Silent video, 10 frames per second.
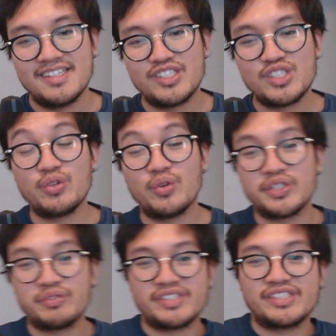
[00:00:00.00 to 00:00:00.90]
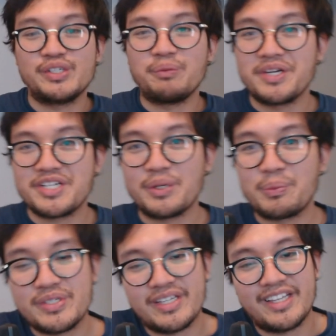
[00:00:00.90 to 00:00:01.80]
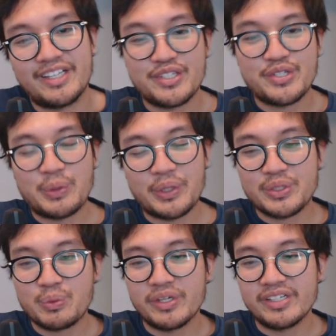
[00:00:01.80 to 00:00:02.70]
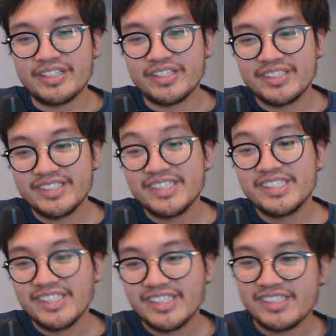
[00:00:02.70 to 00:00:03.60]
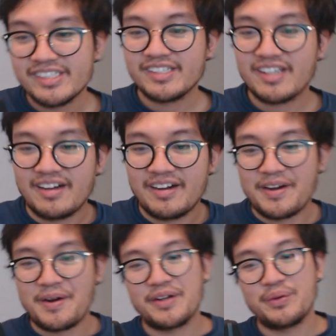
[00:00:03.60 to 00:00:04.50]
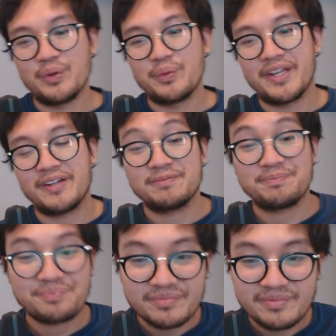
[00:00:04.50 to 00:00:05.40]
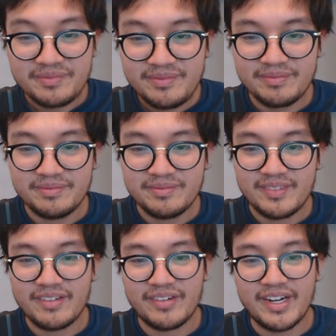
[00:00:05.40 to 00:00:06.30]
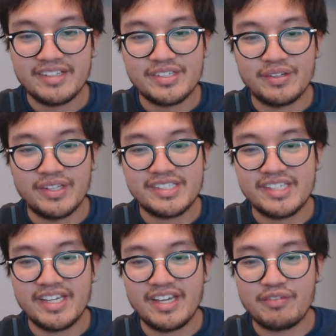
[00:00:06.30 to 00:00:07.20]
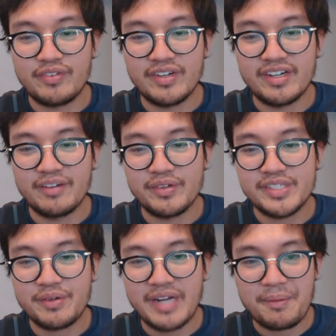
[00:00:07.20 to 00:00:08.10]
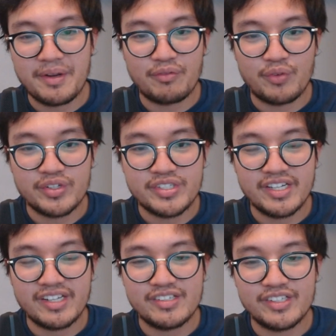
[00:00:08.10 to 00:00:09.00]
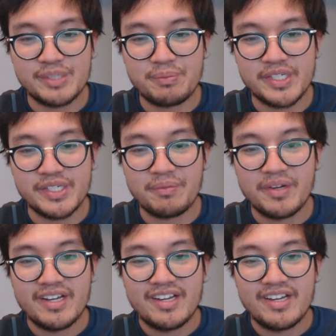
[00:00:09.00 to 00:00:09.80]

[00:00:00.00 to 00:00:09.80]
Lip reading: It's 2 rooks versus 2 bishops. I think the 2 rooks will win. Right? So let's see if let's see what happened if rook took this bishop.